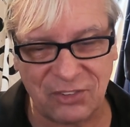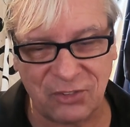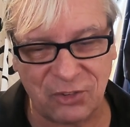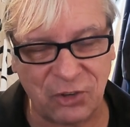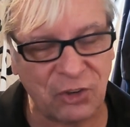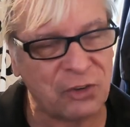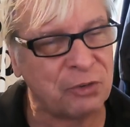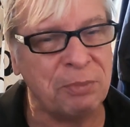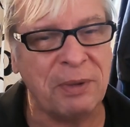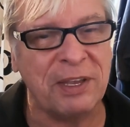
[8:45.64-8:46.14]

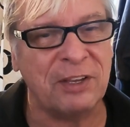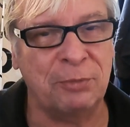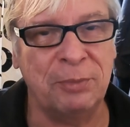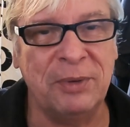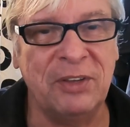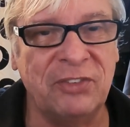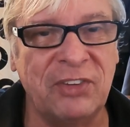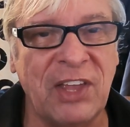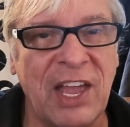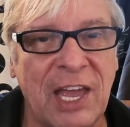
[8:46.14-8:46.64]
just makes
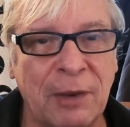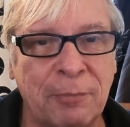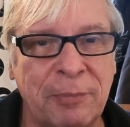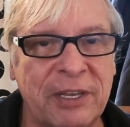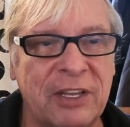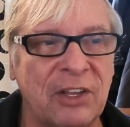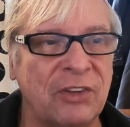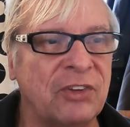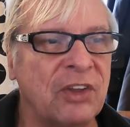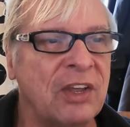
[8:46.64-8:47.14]
me sad,
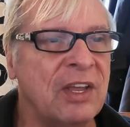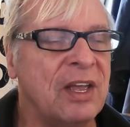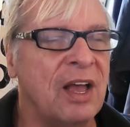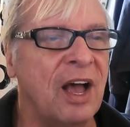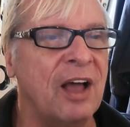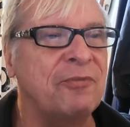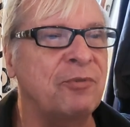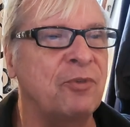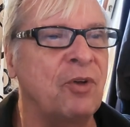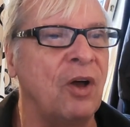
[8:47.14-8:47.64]
because
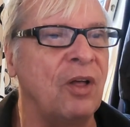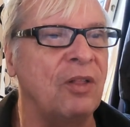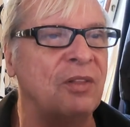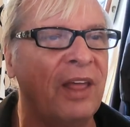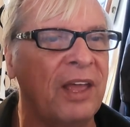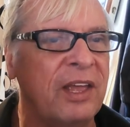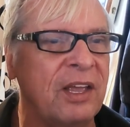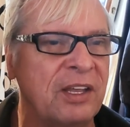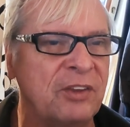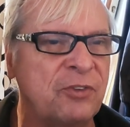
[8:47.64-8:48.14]
I've got
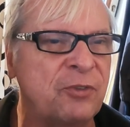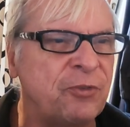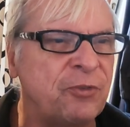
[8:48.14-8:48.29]
it's